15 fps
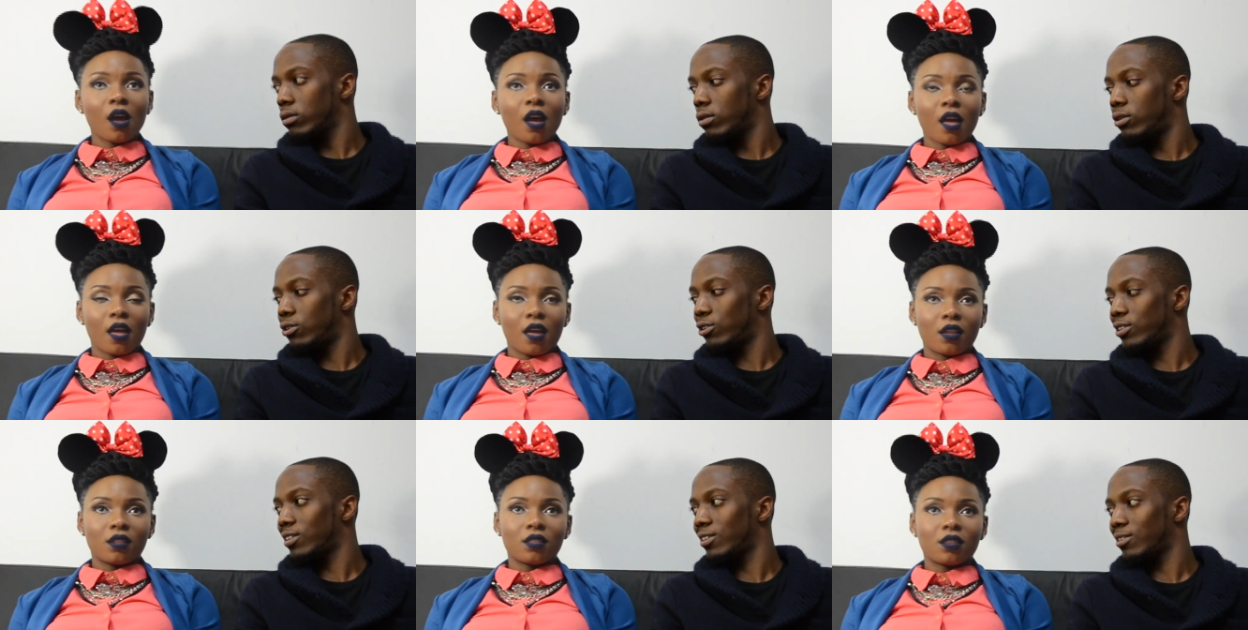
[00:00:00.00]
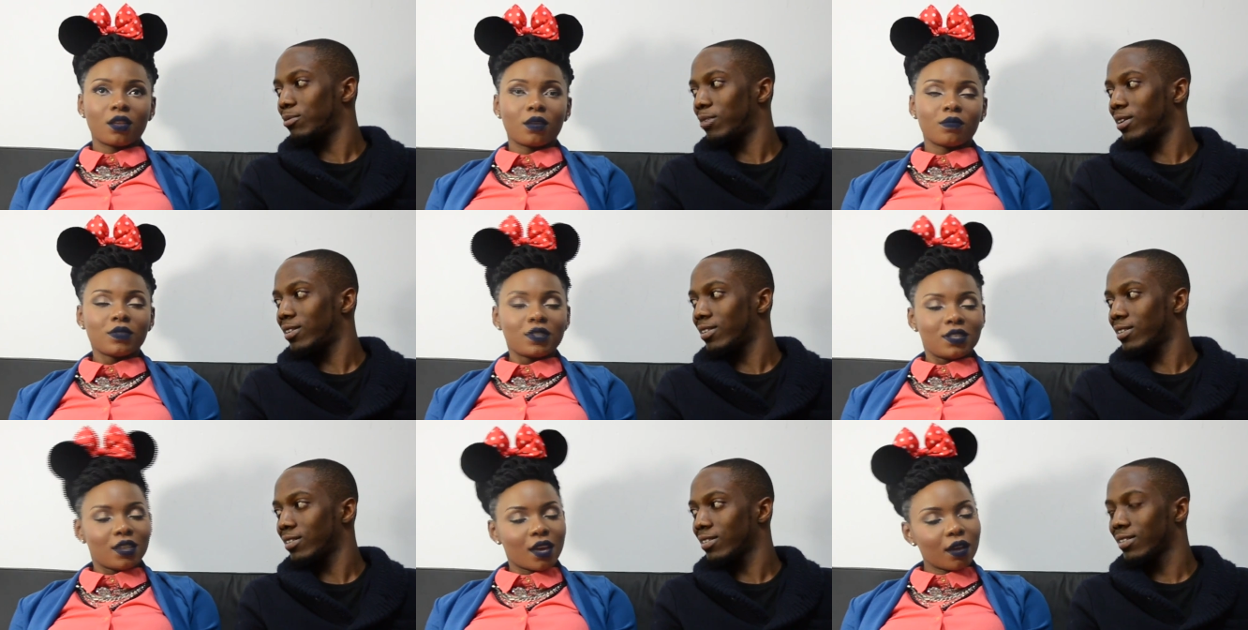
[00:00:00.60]
Speaker 1: And
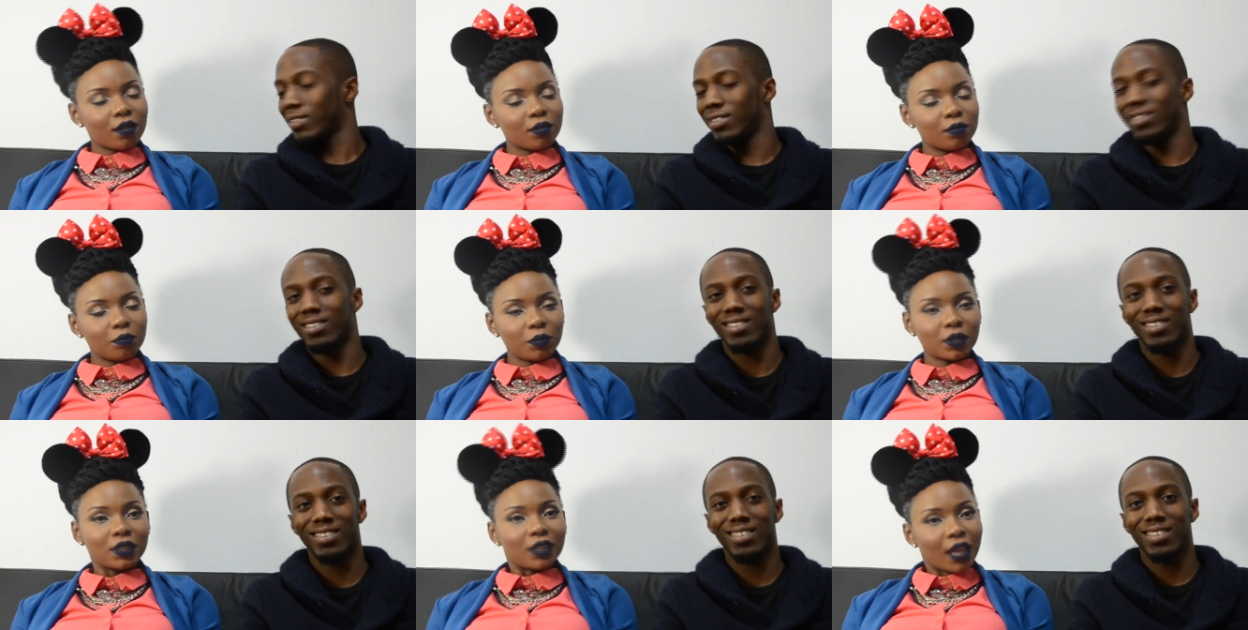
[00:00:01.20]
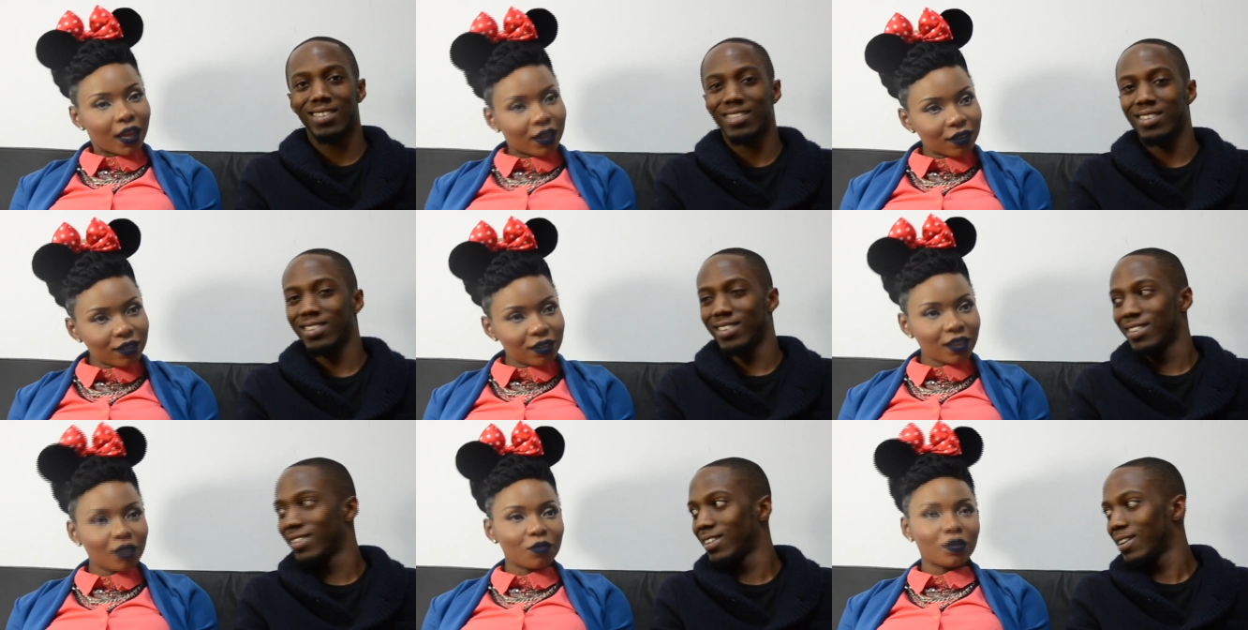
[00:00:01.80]
uh, yeah, but then
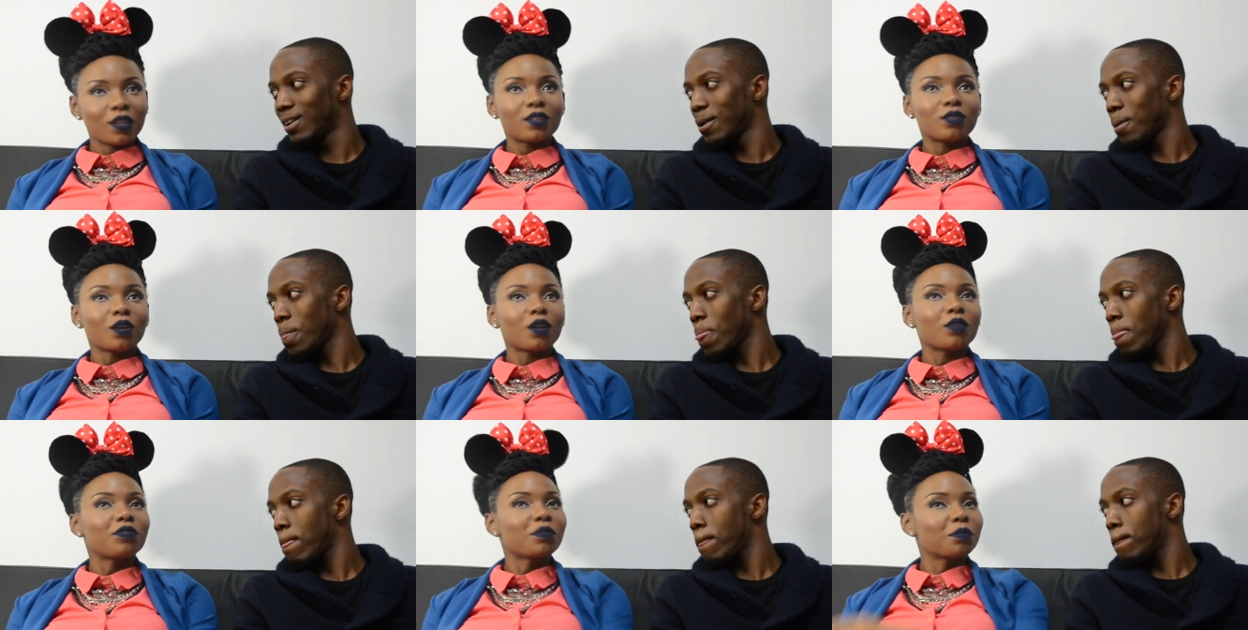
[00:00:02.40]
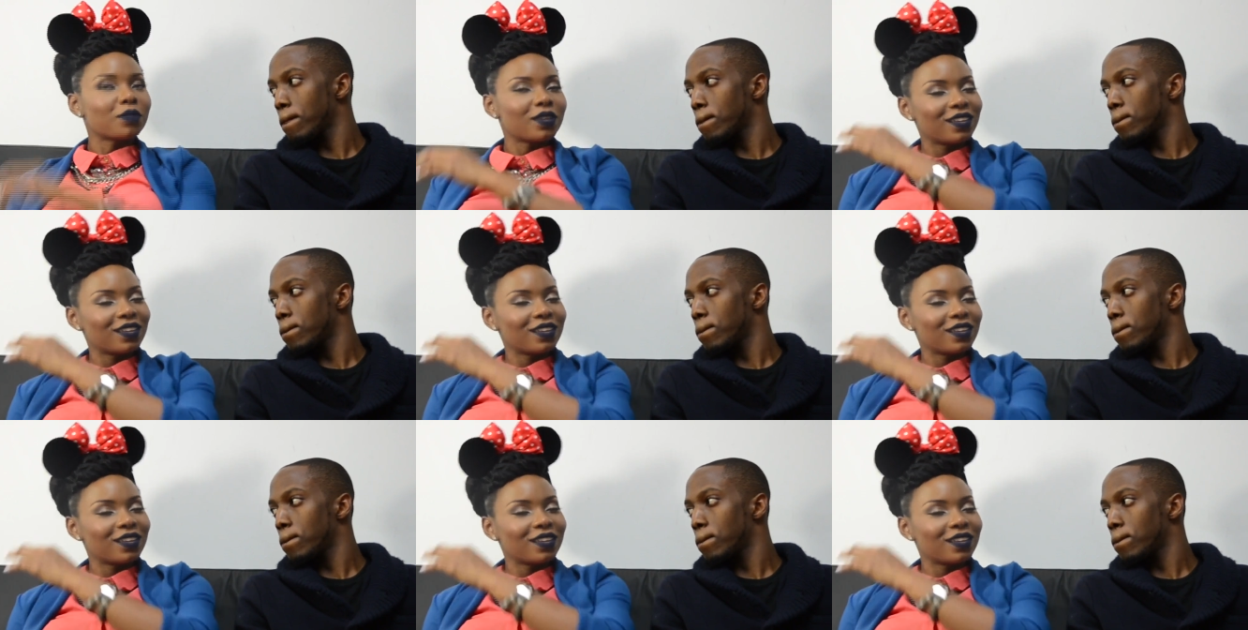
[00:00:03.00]
it really started for me